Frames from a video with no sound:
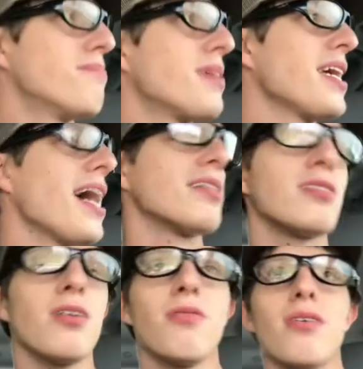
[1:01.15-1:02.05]
but yeah.
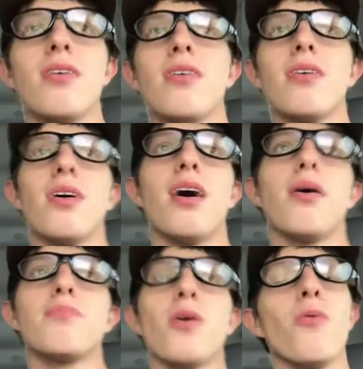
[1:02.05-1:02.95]
So
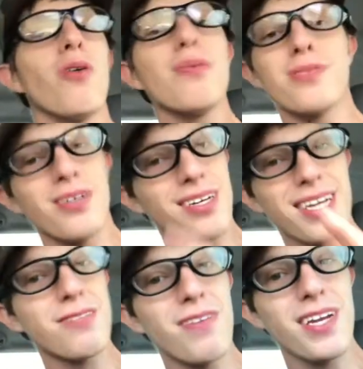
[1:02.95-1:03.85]
don't worry, I'm still gonna get the